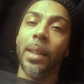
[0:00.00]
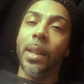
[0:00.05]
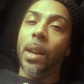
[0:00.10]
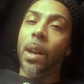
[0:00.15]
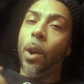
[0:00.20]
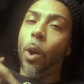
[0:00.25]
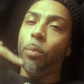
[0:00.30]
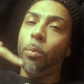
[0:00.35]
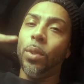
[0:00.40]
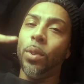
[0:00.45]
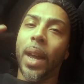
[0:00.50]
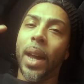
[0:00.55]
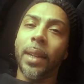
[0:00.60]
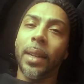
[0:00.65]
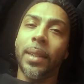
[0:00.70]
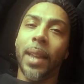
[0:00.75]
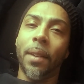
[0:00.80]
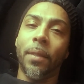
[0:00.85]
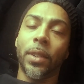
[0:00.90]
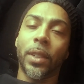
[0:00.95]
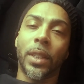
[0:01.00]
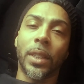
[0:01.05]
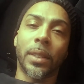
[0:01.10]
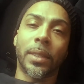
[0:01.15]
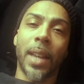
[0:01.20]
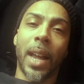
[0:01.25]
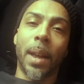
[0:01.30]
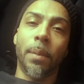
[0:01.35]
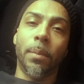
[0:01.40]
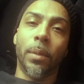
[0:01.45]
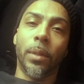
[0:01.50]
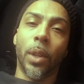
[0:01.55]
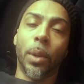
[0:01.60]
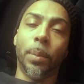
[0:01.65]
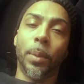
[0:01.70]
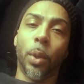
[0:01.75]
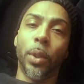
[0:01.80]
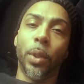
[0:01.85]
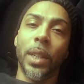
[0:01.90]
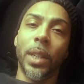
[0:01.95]
Hope you guys have a good time
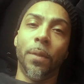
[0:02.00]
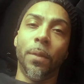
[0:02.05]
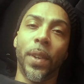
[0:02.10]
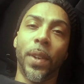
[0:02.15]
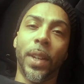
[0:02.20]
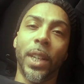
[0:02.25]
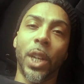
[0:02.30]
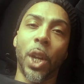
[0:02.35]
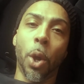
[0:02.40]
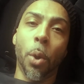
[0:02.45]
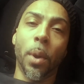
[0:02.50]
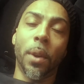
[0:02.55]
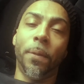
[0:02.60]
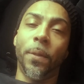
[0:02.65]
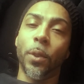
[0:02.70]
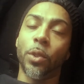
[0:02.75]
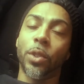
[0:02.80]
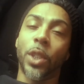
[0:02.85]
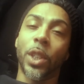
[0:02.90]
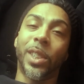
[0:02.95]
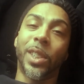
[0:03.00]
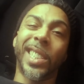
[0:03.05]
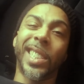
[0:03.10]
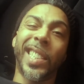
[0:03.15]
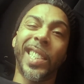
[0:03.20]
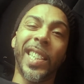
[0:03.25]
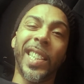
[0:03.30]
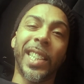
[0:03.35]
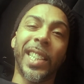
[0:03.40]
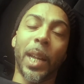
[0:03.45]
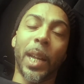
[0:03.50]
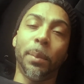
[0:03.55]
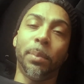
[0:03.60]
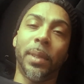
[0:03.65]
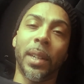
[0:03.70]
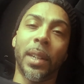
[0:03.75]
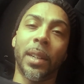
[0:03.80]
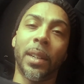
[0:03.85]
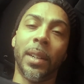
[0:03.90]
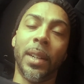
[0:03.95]
uploading your video. It feels good to see it up
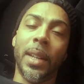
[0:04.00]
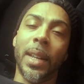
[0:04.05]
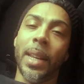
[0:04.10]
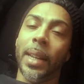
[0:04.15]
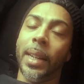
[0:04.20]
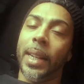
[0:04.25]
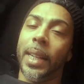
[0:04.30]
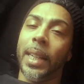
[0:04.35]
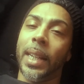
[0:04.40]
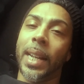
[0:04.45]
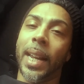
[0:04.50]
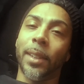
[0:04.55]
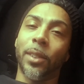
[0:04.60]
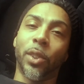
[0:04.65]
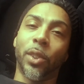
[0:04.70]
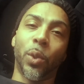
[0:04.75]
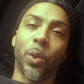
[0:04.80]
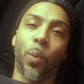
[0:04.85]
there. Get it out to the